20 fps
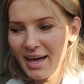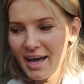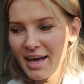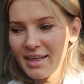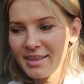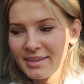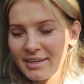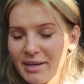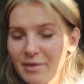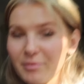
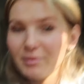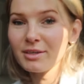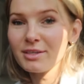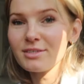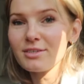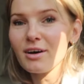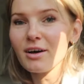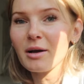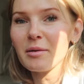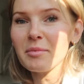And then I wanna
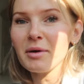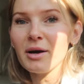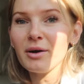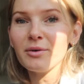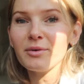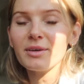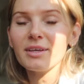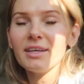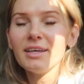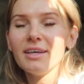talk
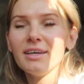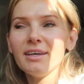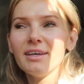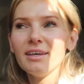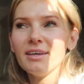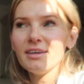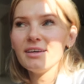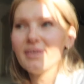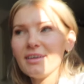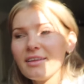about
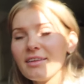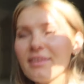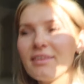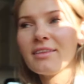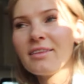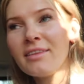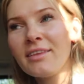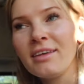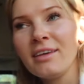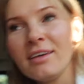
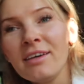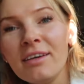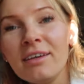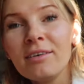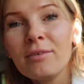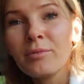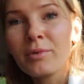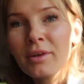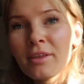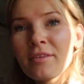the,
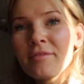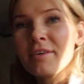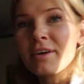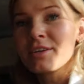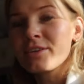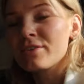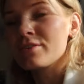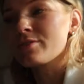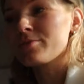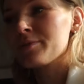one of the
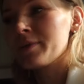vendors